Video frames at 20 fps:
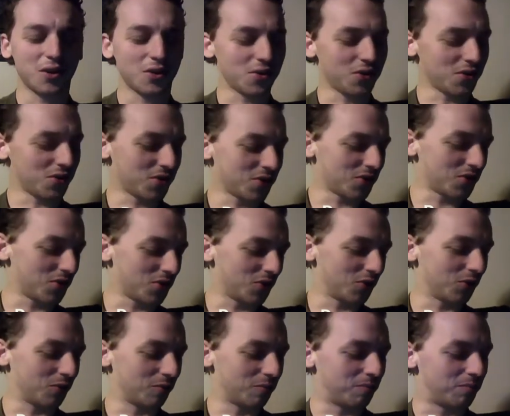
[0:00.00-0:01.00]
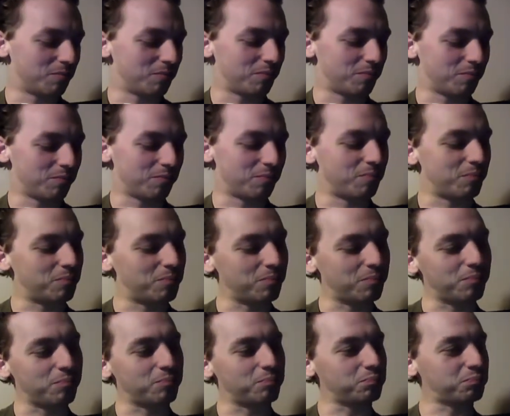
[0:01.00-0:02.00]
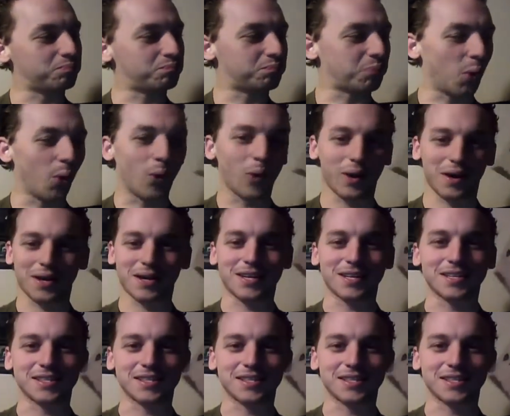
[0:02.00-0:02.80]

Oh boy,